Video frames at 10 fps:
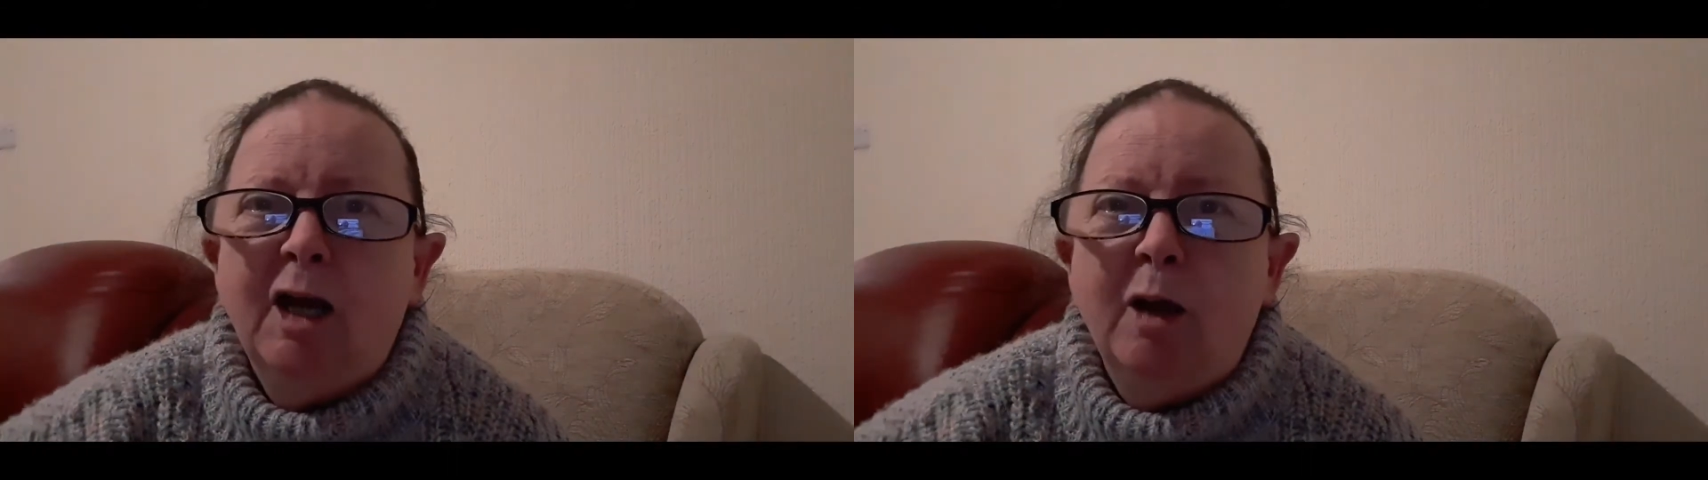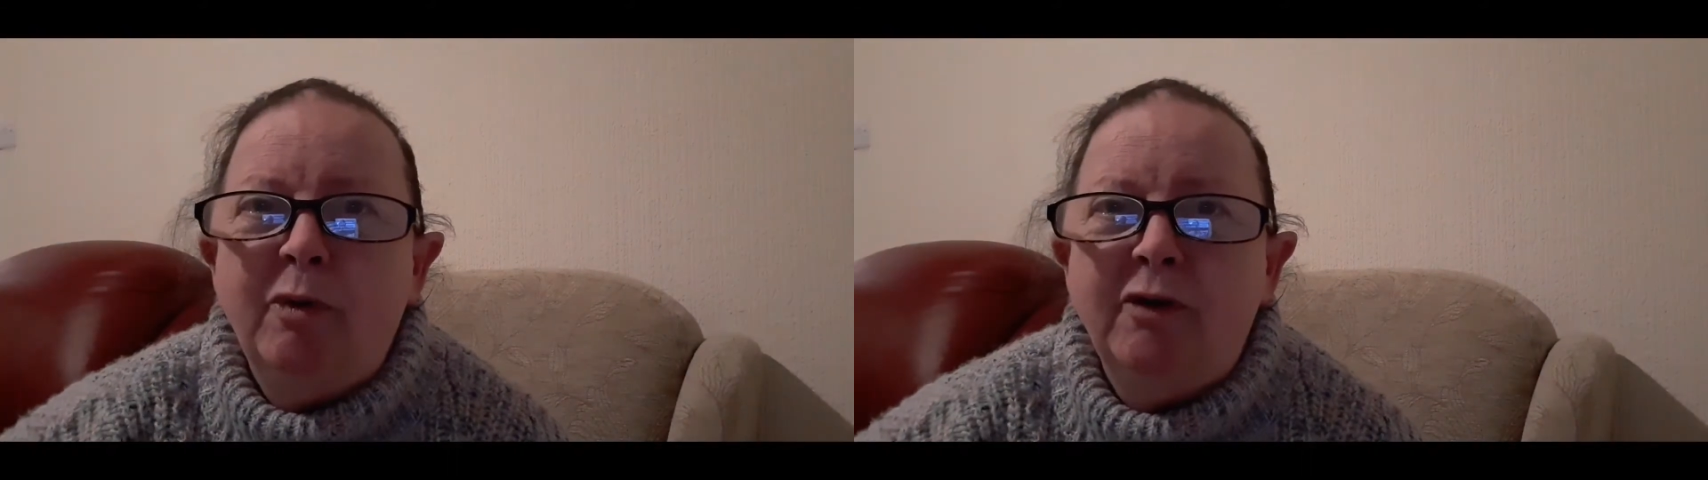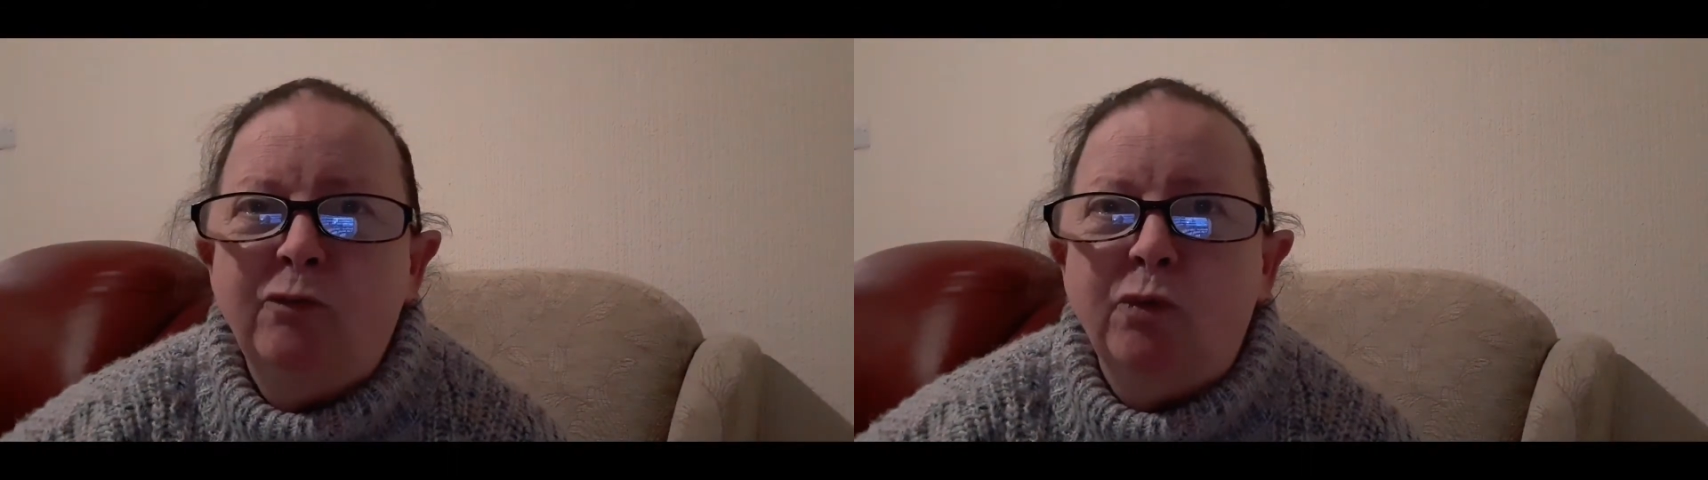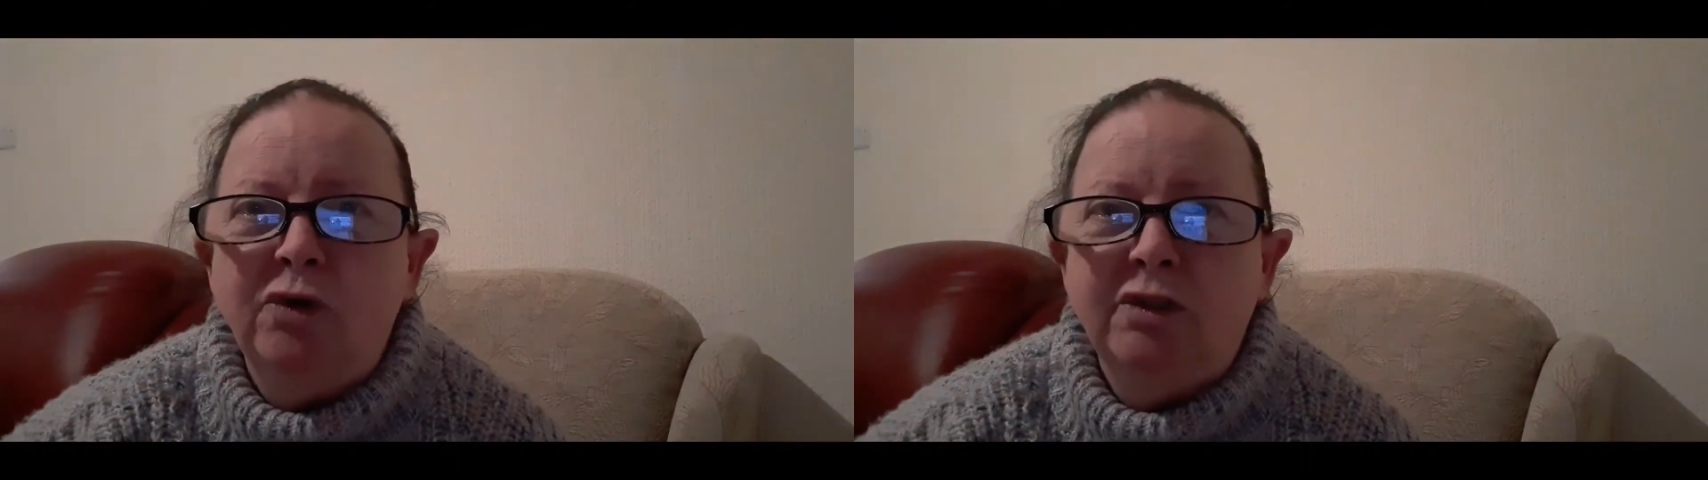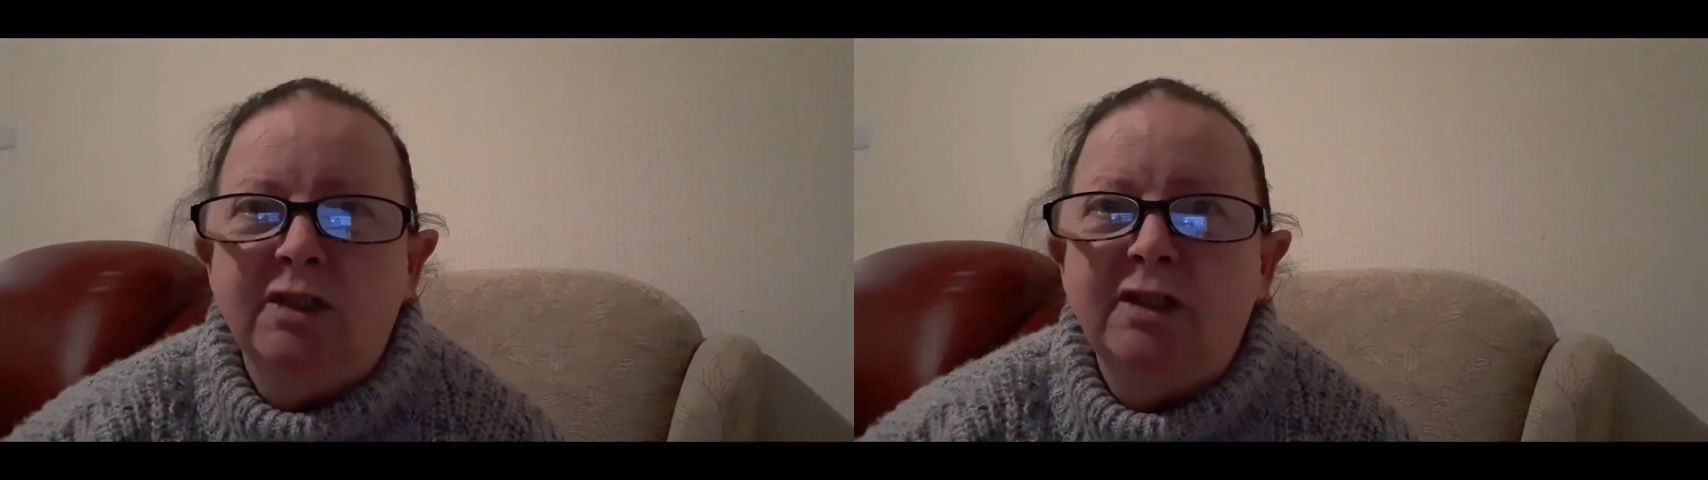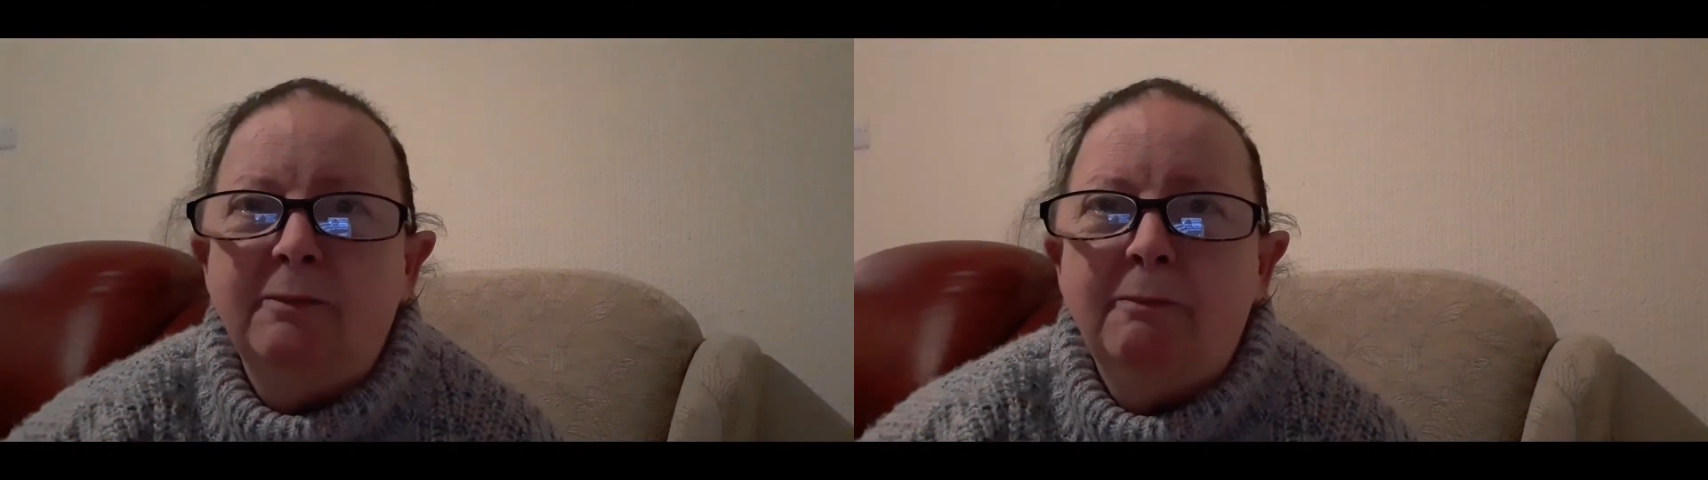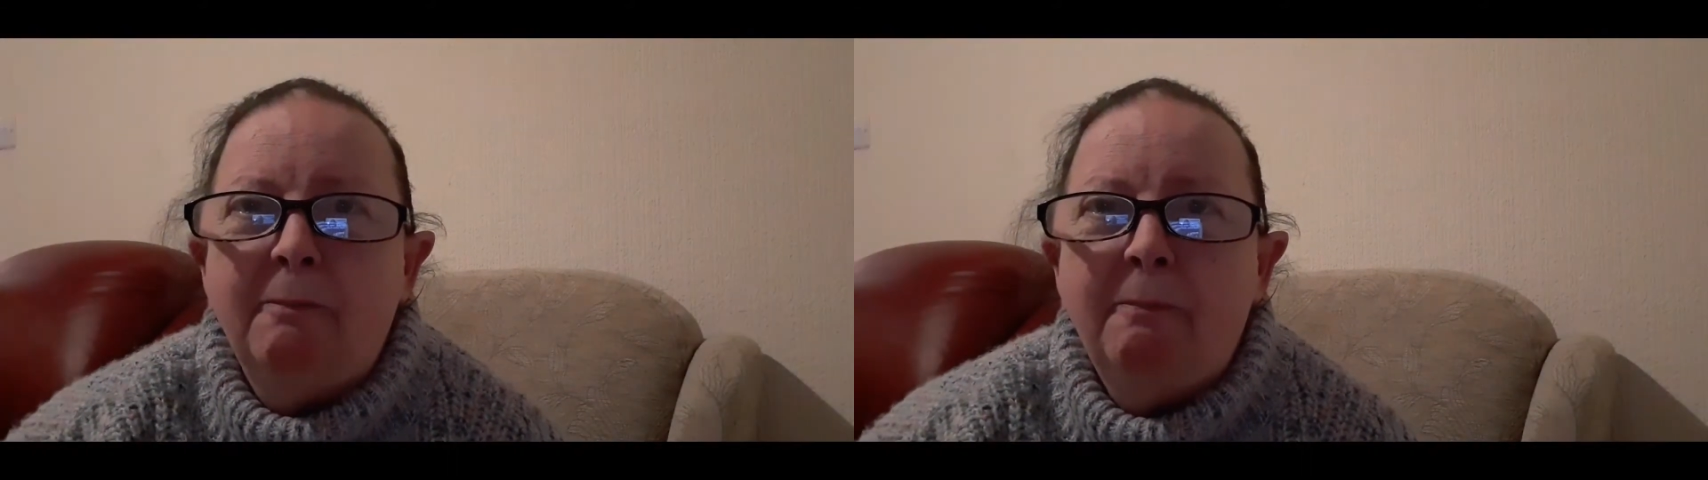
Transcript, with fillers: above water,